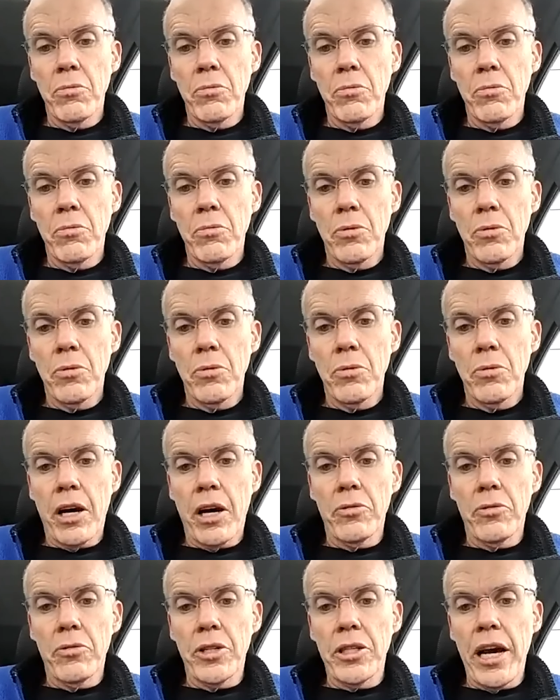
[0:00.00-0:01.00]
Got
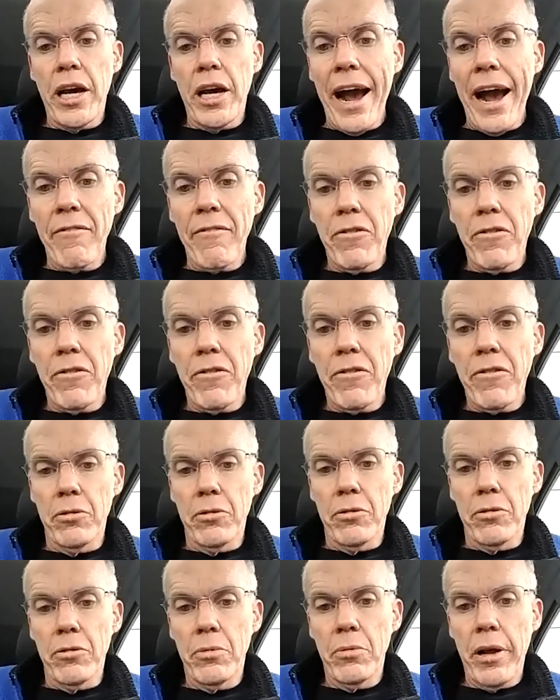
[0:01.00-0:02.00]
only a half-hearted
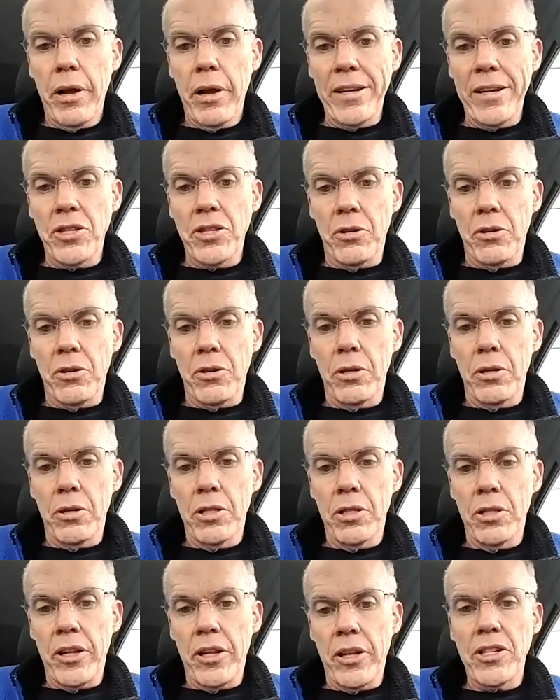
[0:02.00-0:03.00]
answer in the
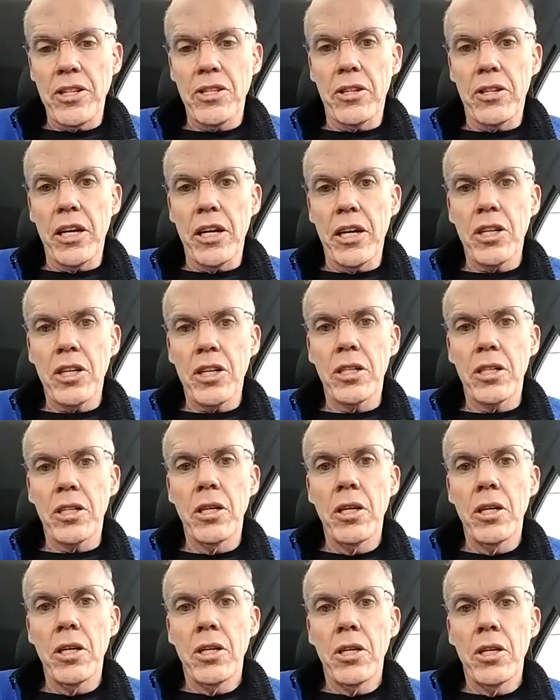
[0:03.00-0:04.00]
last election,
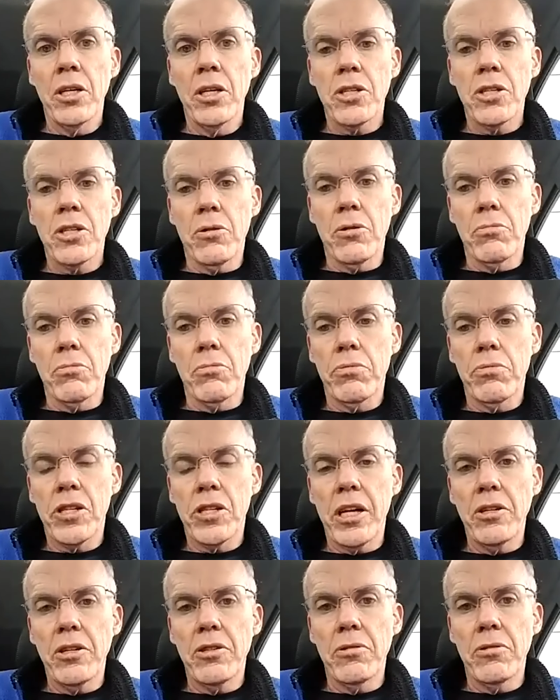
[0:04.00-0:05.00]
so
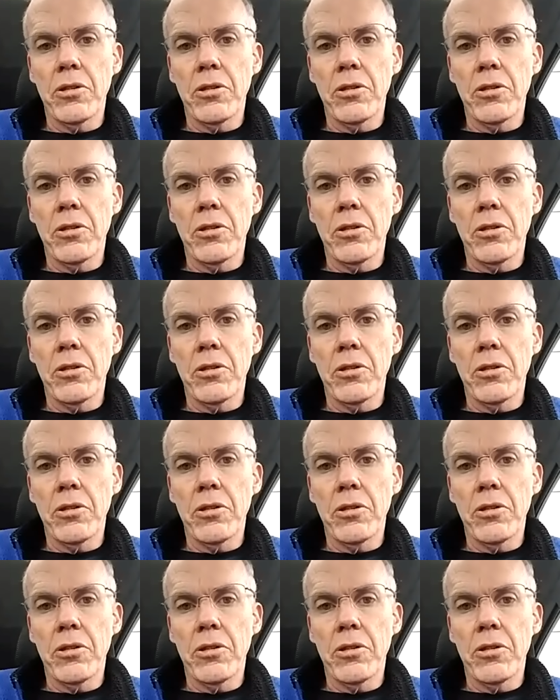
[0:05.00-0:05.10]
stay tuned.